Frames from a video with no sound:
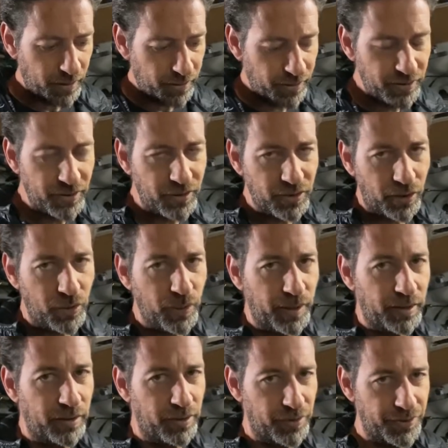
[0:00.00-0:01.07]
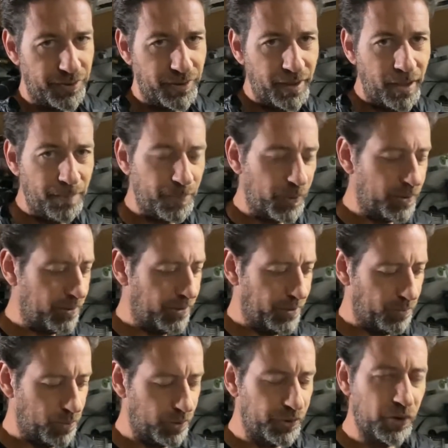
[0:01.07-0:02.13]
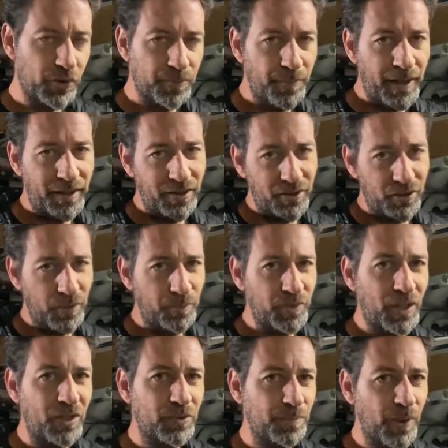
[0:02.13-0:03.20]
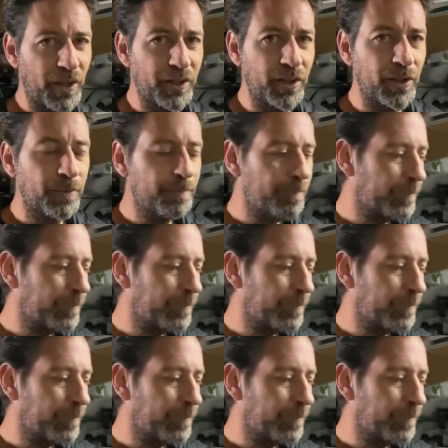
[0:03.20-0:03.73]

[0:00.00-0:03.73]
this is a quick little step that will just make the soup taste better,